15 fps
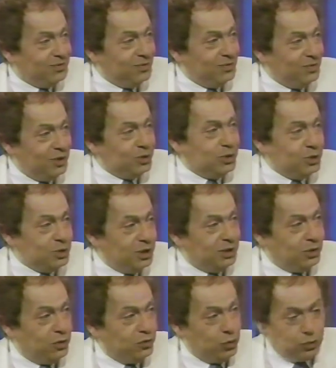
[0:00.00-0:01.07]
Yes. This is
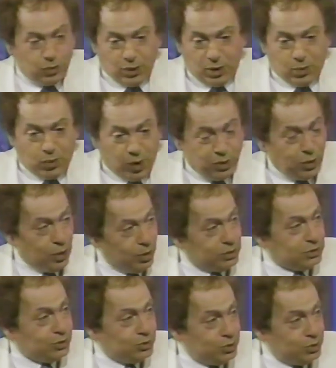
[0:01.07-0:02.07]
in. If you do one whole